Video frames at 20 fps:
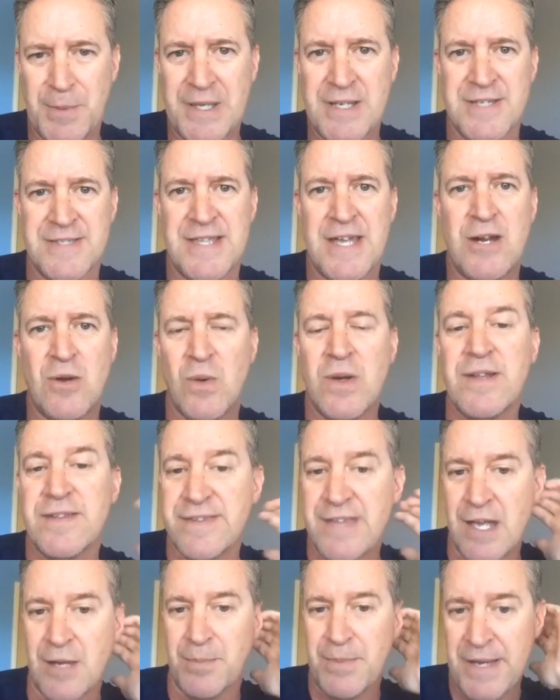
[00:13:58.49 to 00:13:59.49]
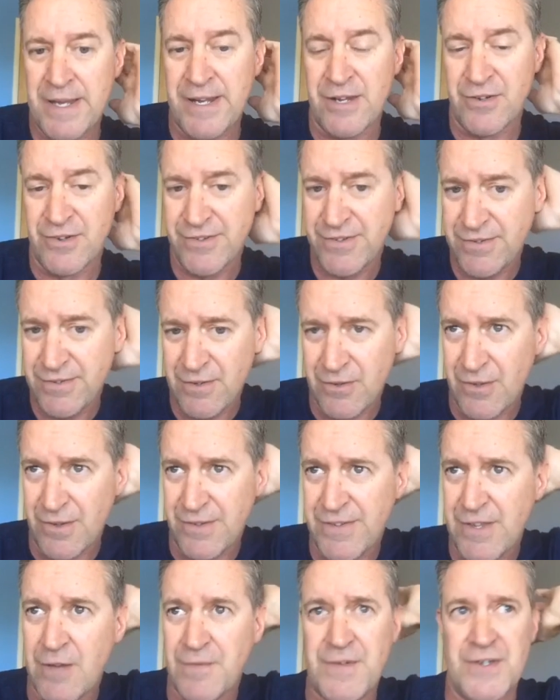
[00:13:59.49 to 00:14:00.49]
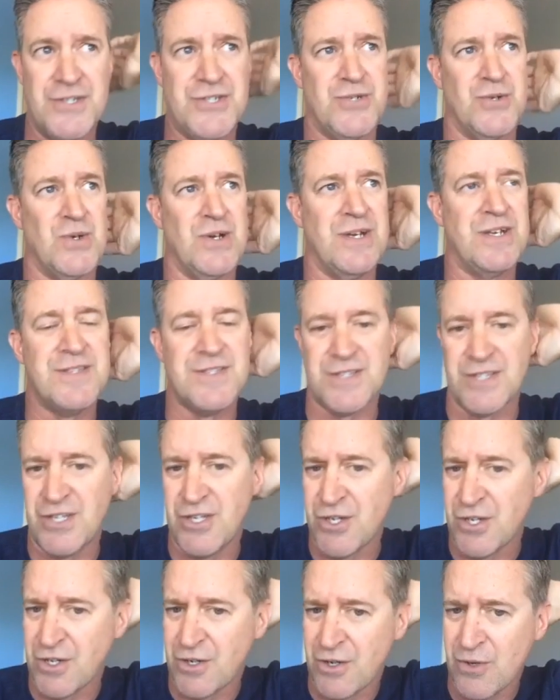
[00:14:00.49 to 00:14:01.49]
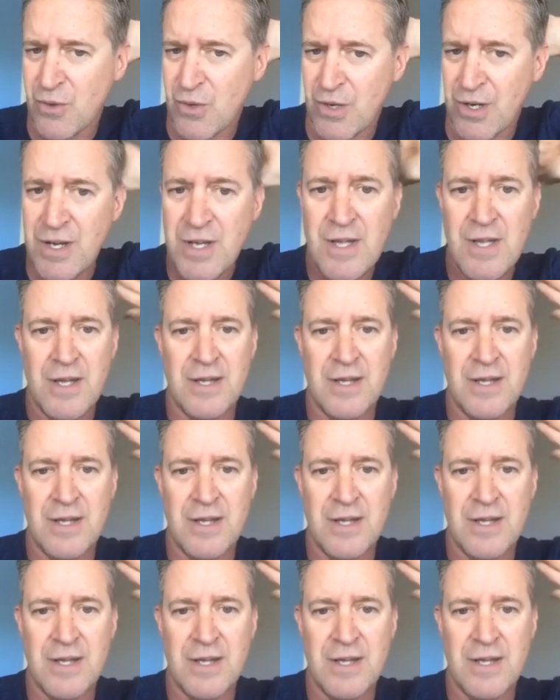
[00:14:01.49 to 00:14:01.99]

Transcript: because they don't want to sound petty or selfish or insecure or